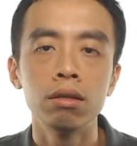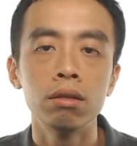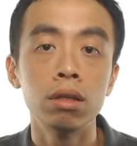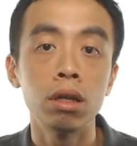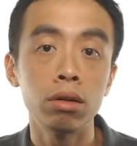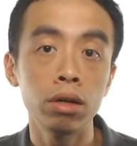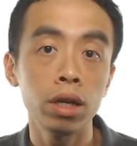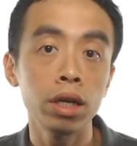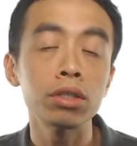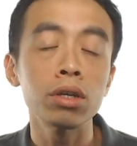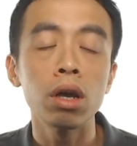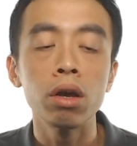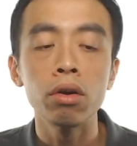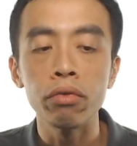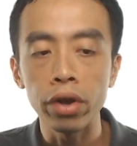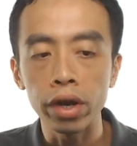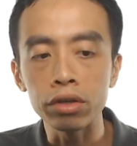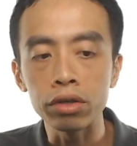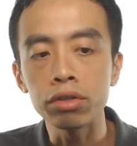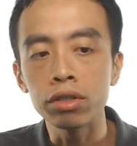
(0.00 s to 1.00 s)
Now next,
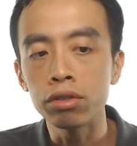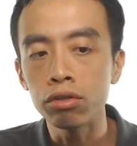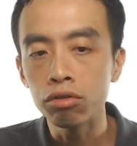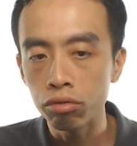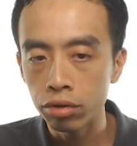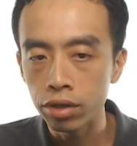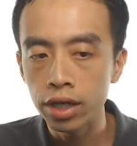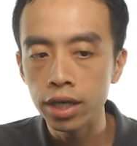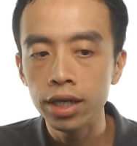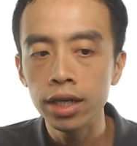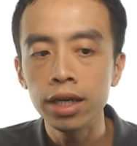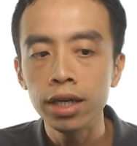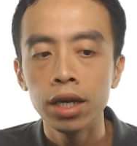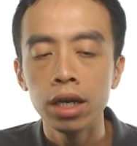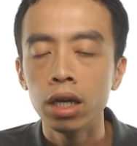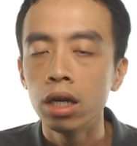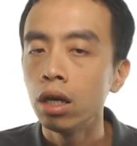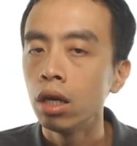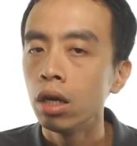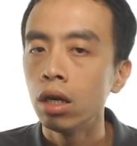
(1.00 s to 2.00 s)
reaction three,
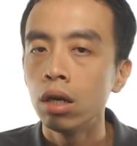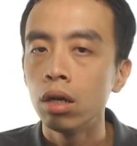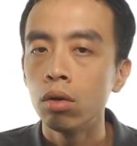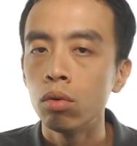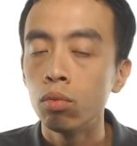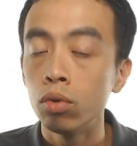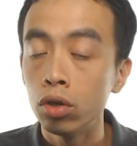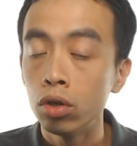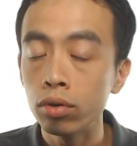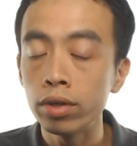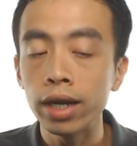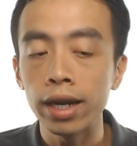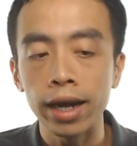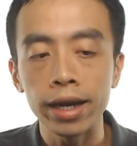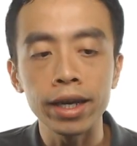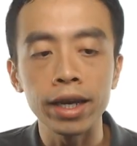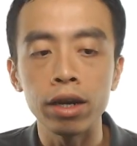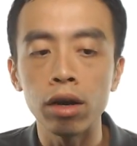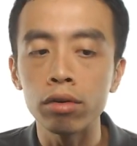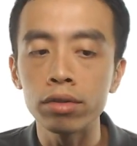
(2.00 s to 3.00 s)
we know that I
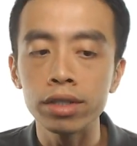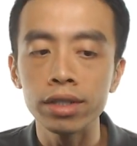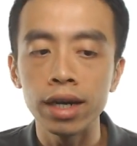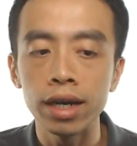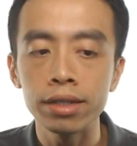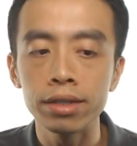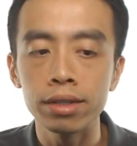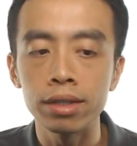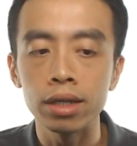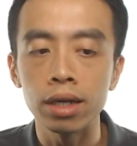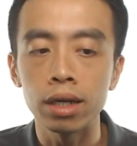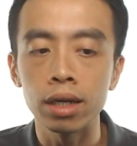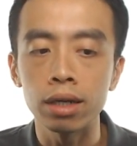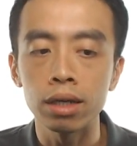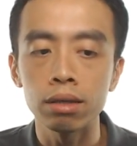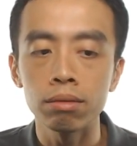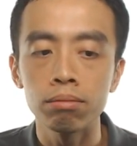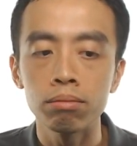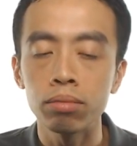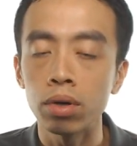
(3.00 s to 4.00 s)
can oxidize the
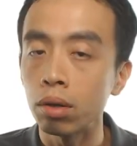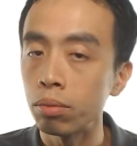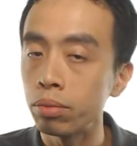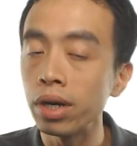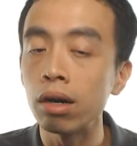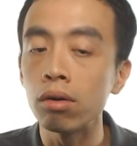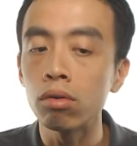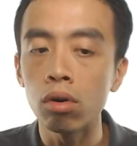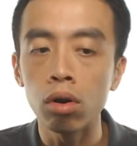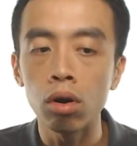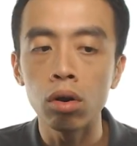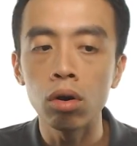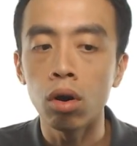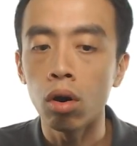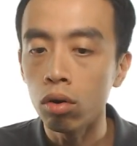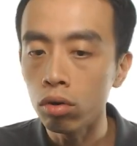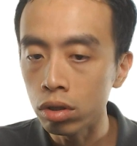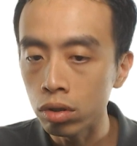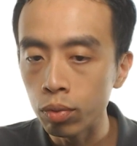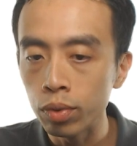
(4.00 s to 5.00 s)
primary alcohol
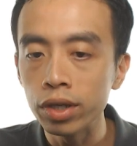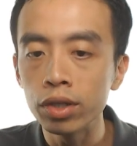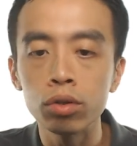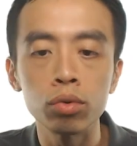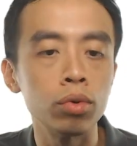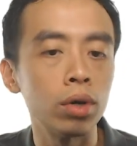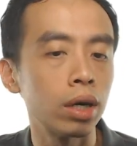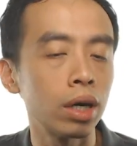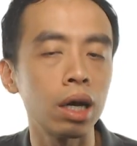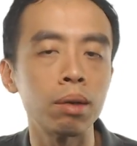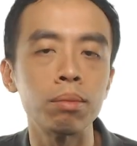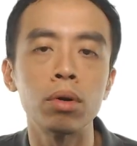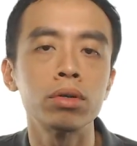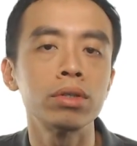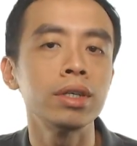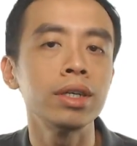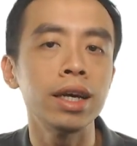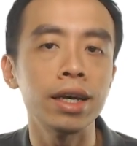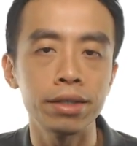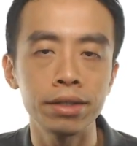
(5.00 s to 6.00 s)
all the way to a
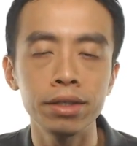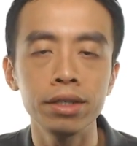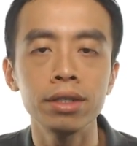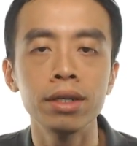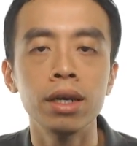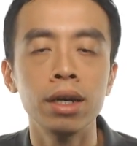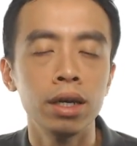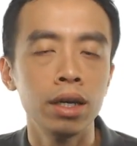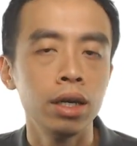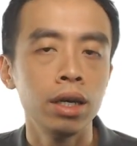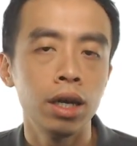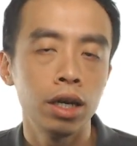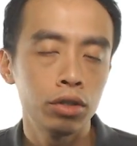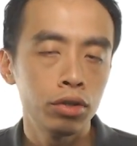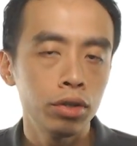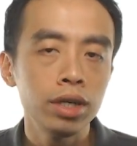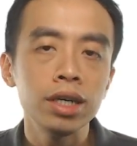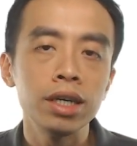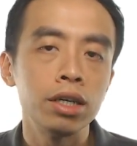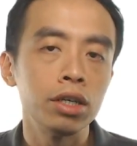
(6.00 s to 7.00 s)
carboxylic acid.
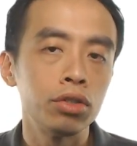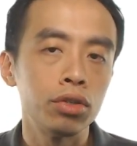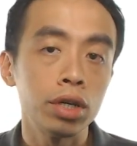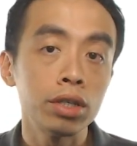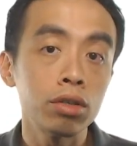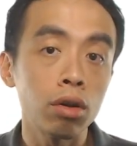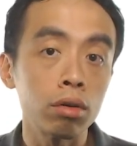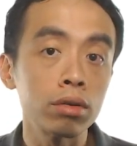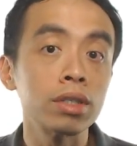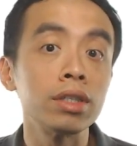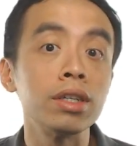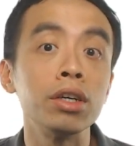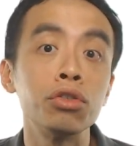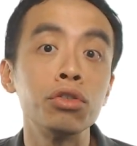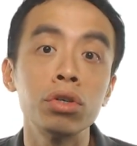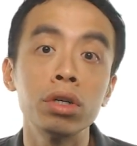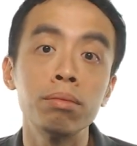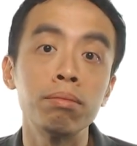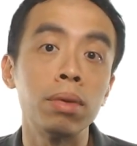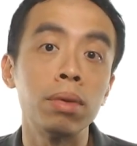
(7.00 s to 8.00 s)
Actually, it is just
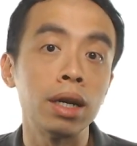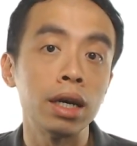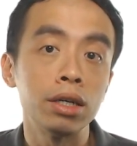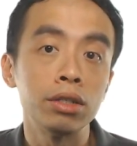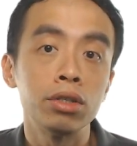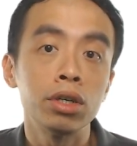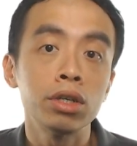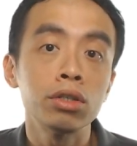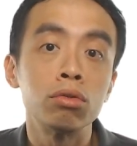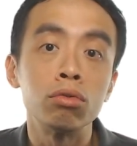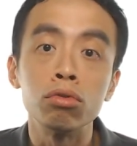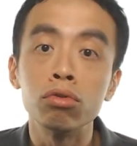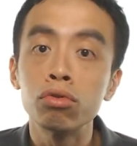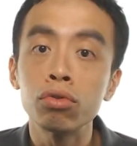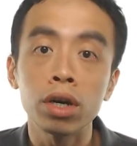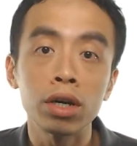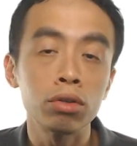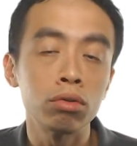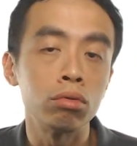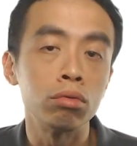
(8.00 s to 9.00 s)
oxidation, but I just don't
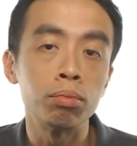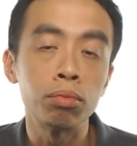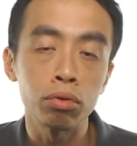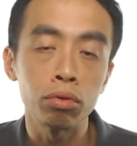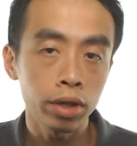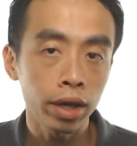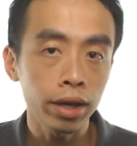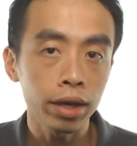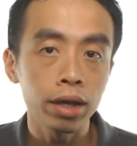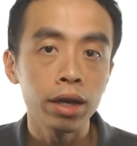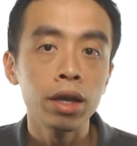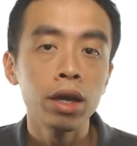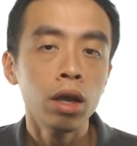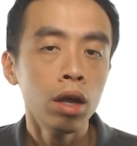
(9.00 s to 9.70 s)
try to protect